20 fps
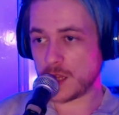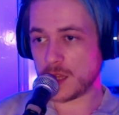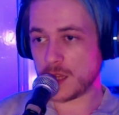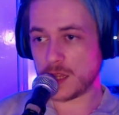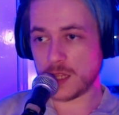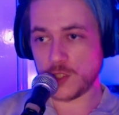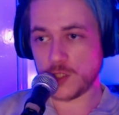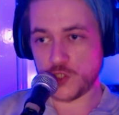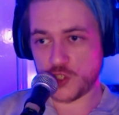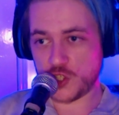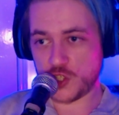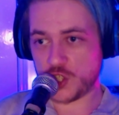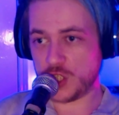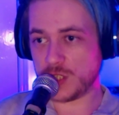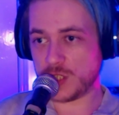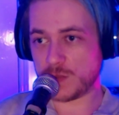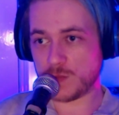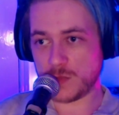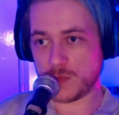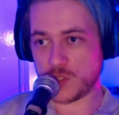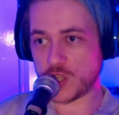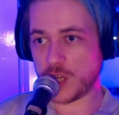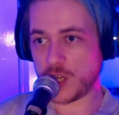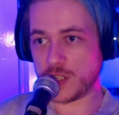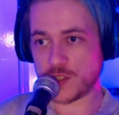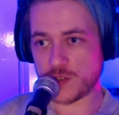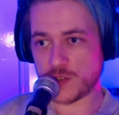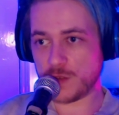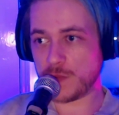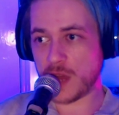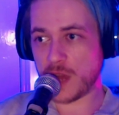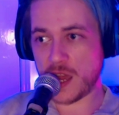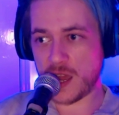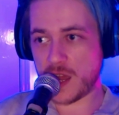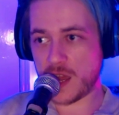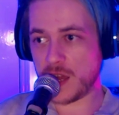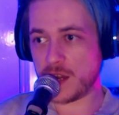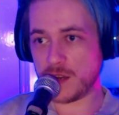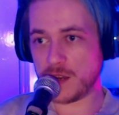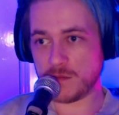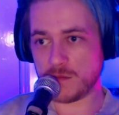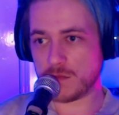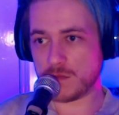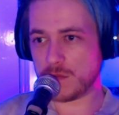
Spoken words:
she changed from that and